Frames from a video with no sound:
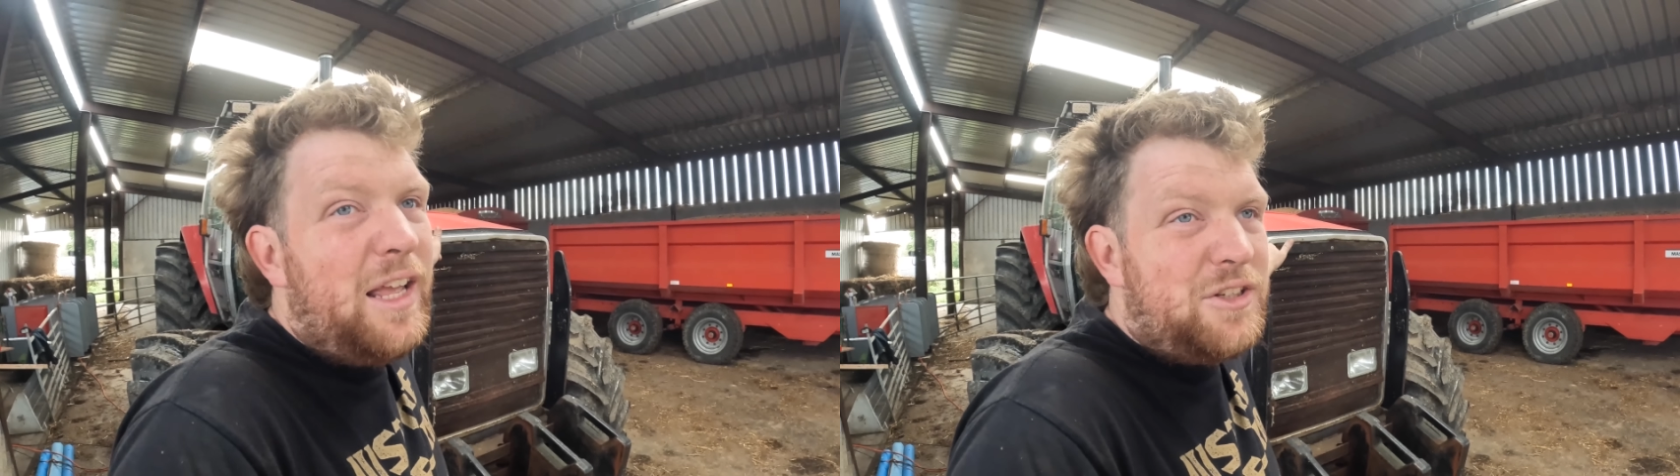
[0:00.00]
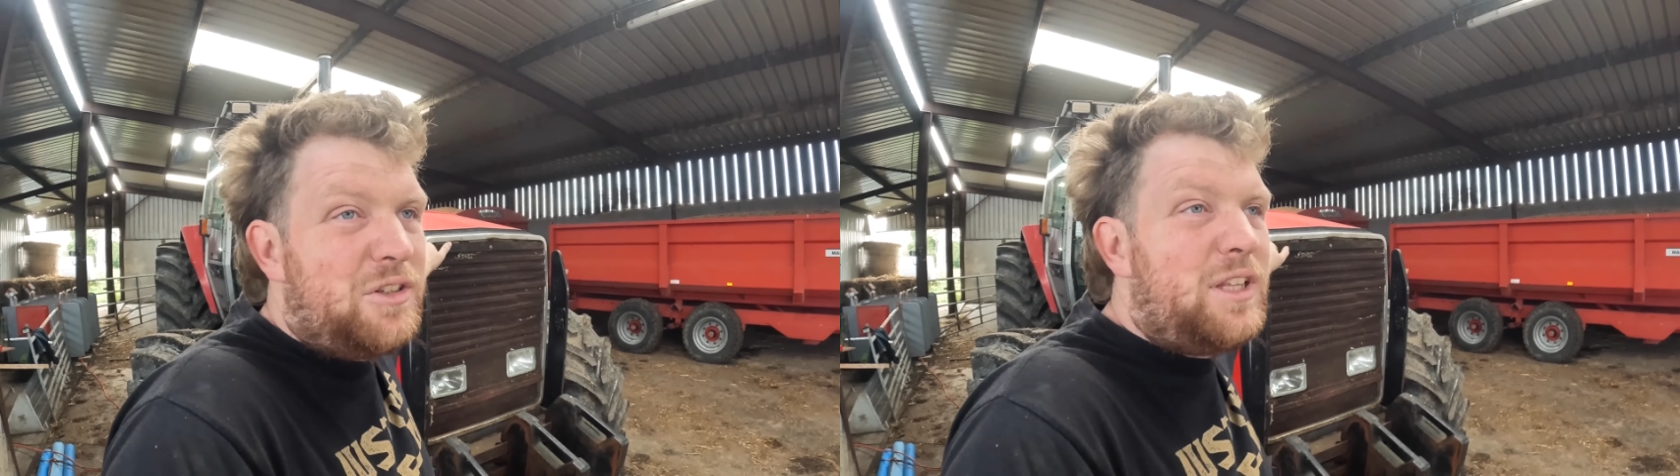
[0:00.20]

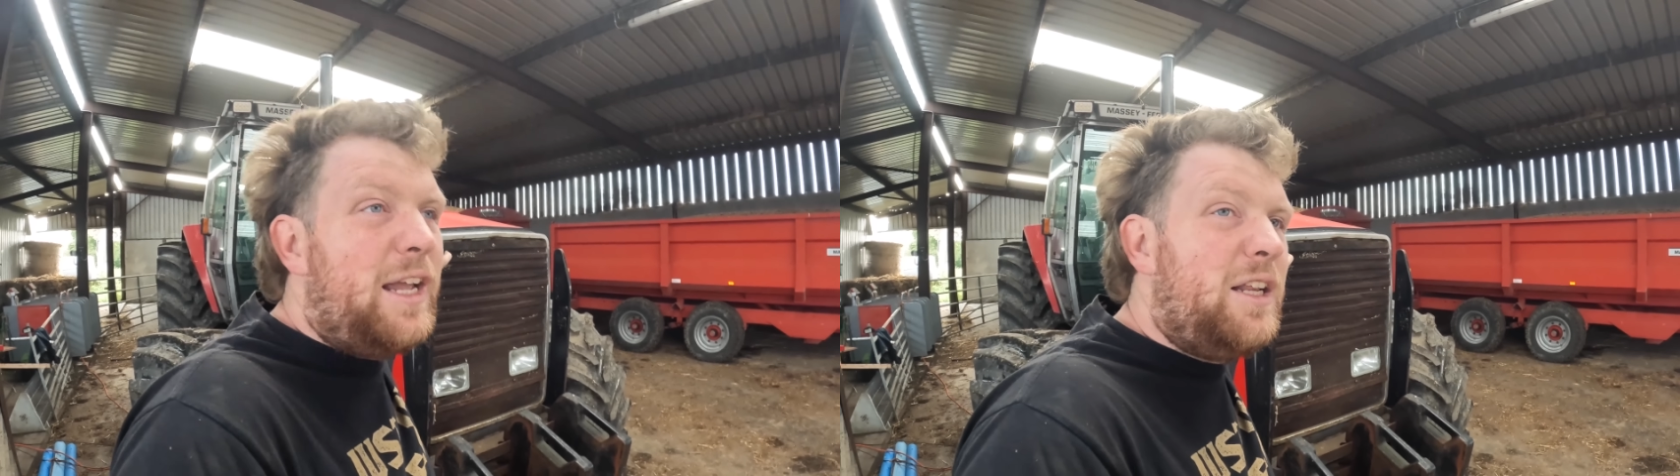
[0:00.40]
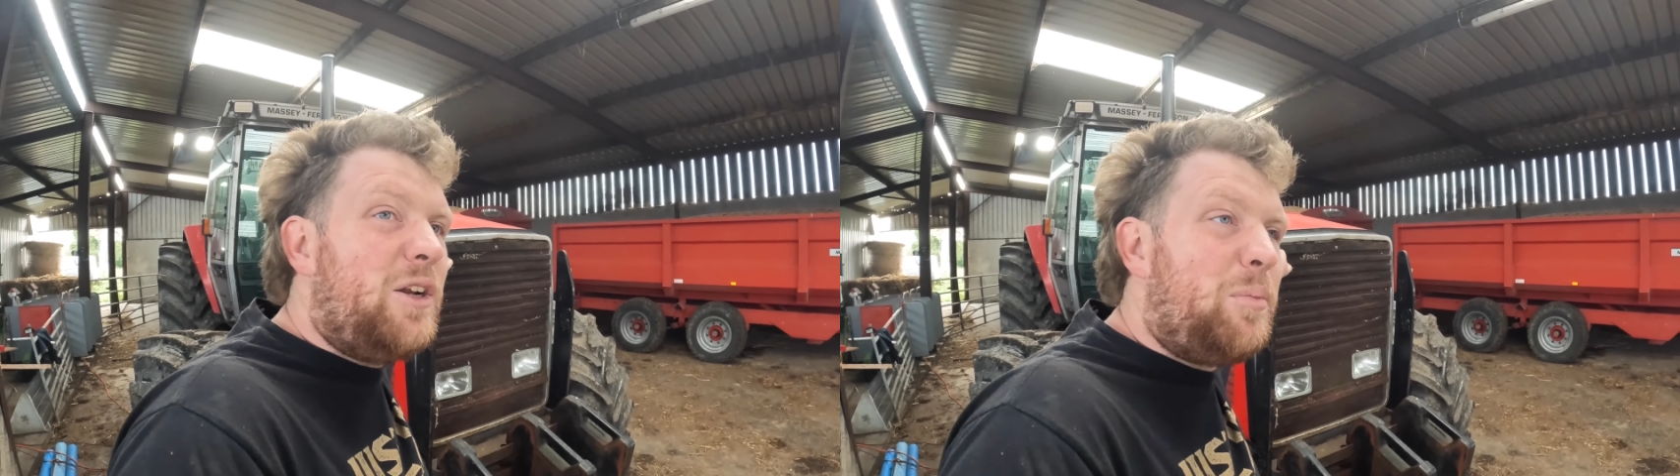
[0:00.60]
it's just
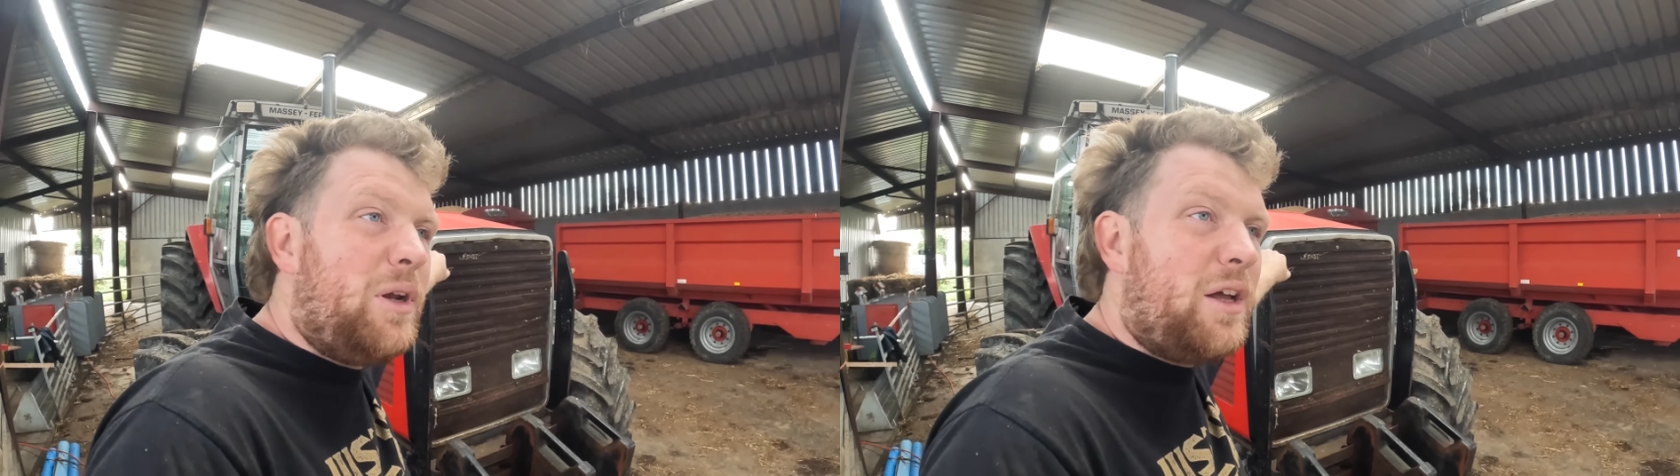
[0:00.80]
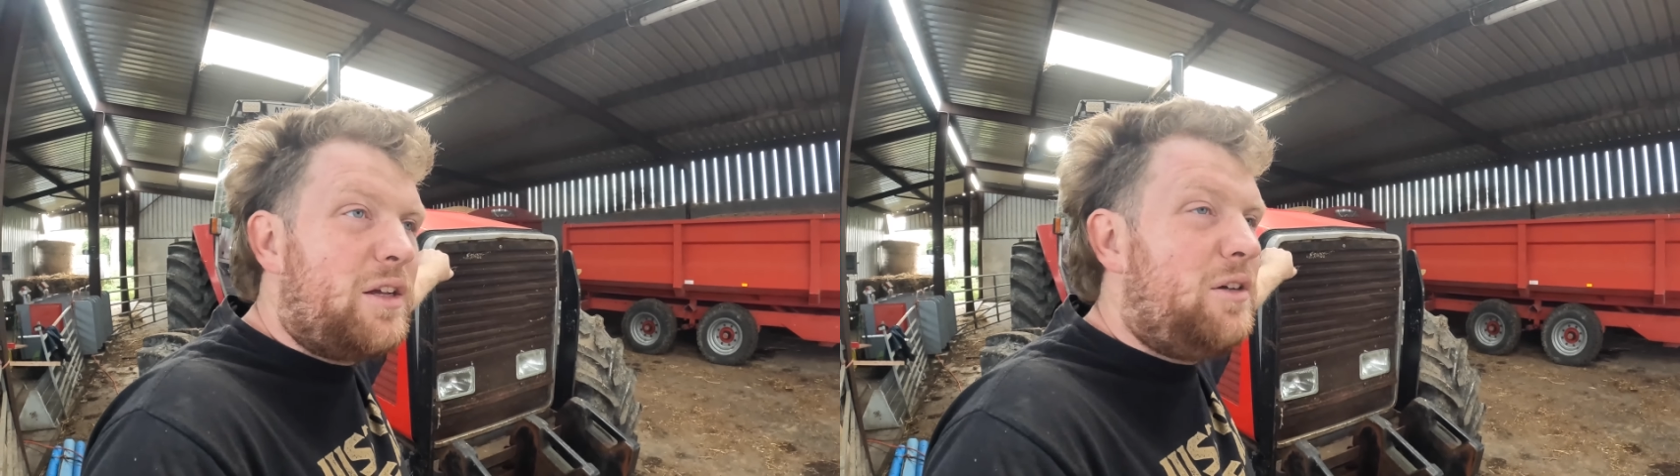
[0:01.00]
tidying up
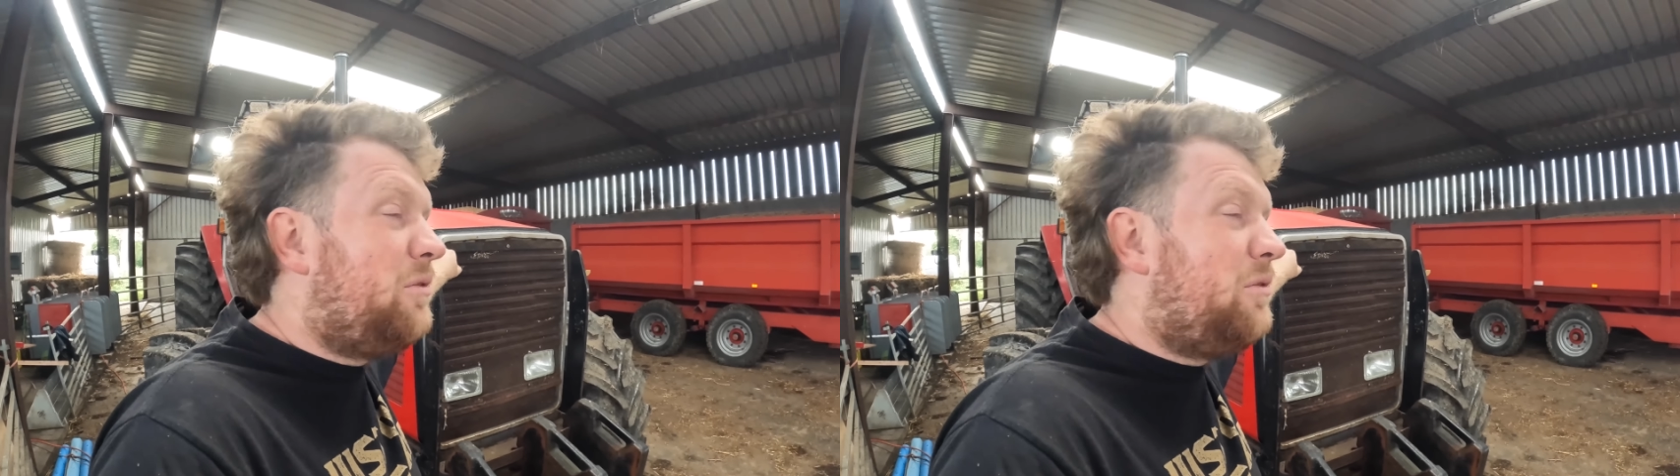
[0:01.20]
a lot of